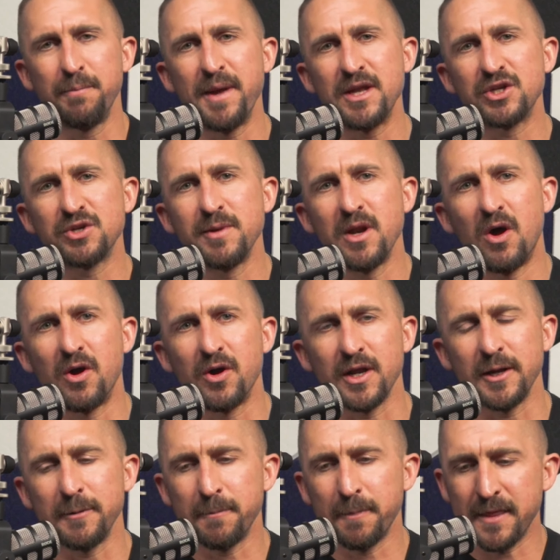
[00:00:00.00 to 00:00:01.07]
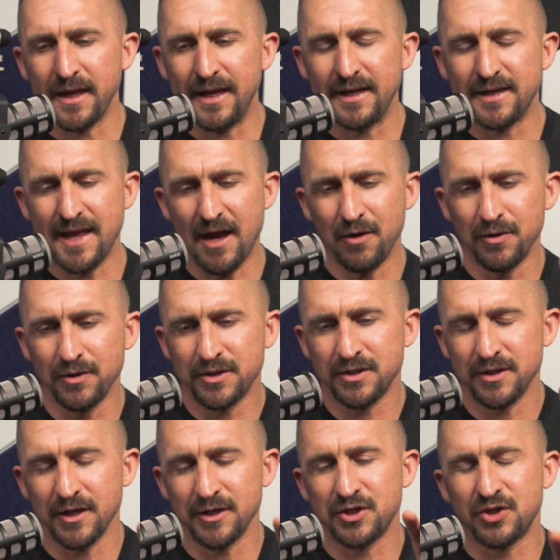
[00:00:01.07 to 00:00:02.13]
Benjamin Hardy, he
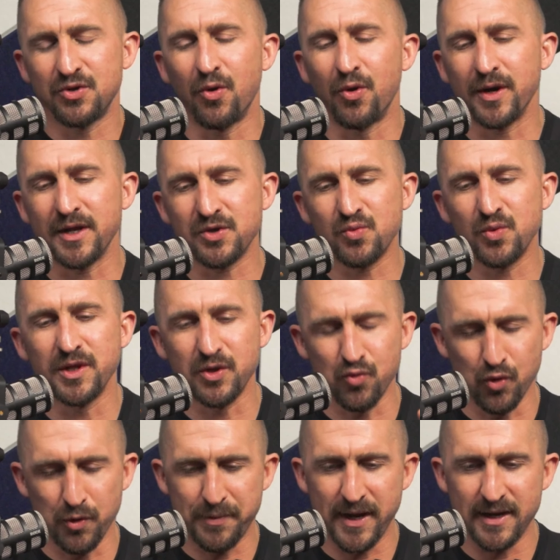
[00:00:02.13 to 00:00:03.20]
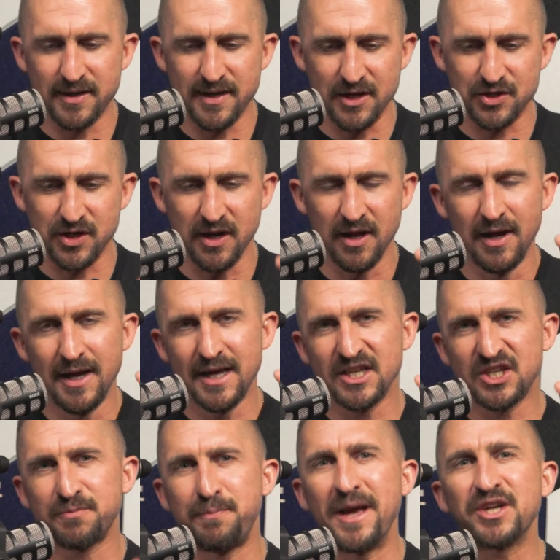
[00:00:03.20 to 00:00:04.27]
tells a story. It's really cool. Pay attention,
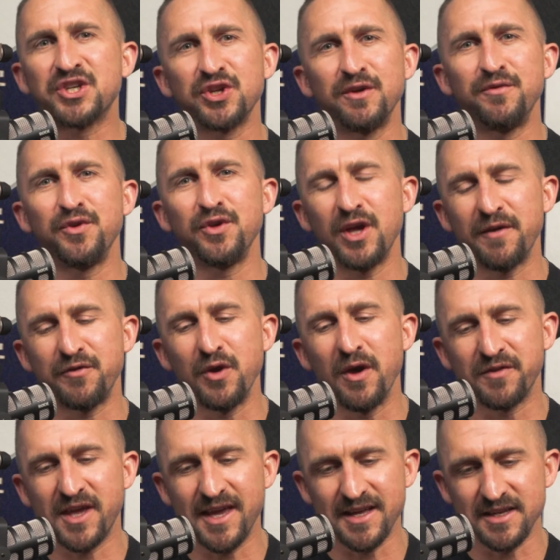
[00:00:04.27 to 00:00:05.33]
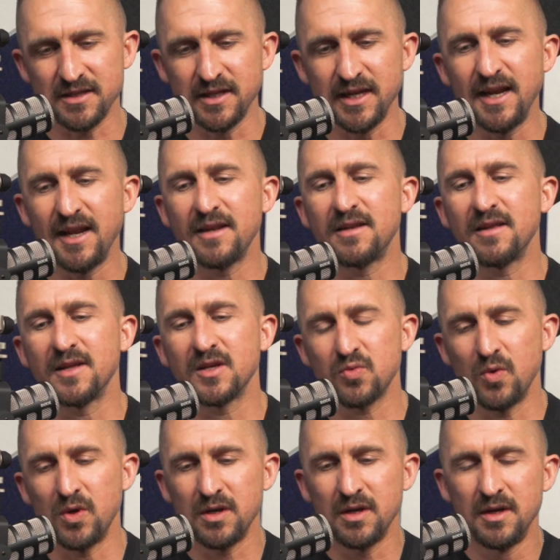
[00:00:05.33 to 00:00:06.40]
especially if you have kids. Lean into this
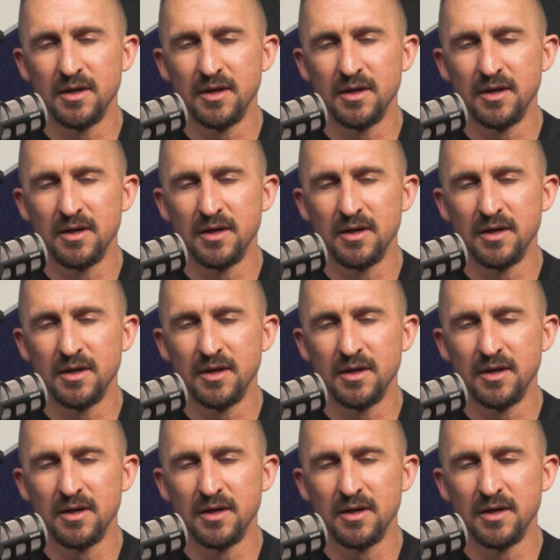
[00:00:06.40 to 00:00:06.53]
one.